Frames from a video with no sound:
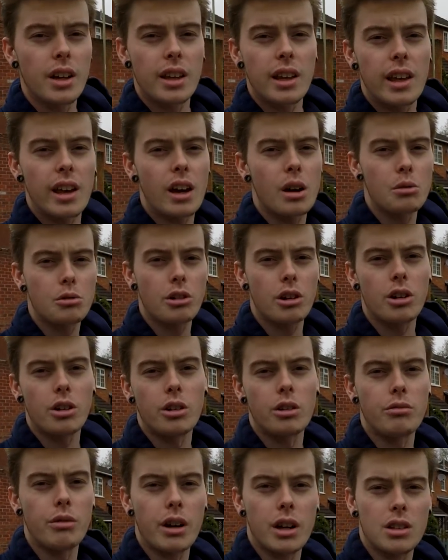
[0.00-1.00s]
kit upgrade
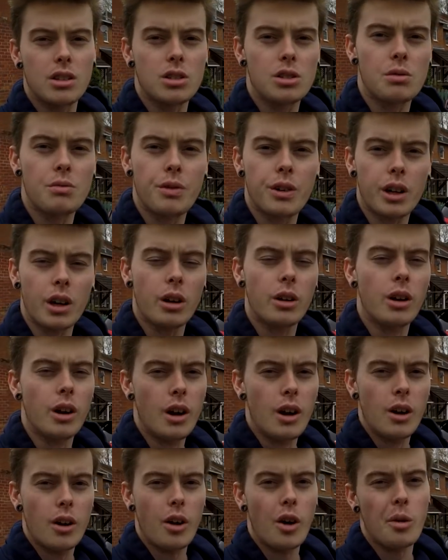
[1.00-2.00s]
on a Red Edition video
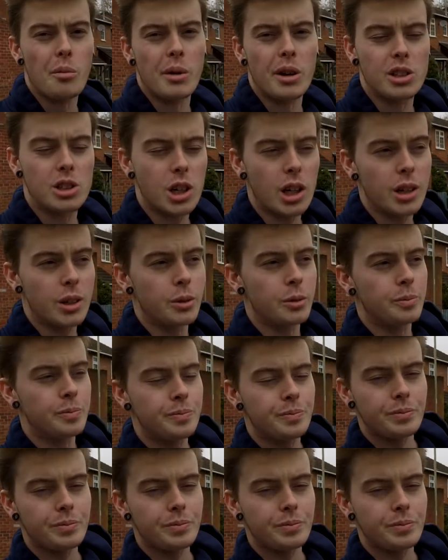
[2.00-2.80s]
on my channel.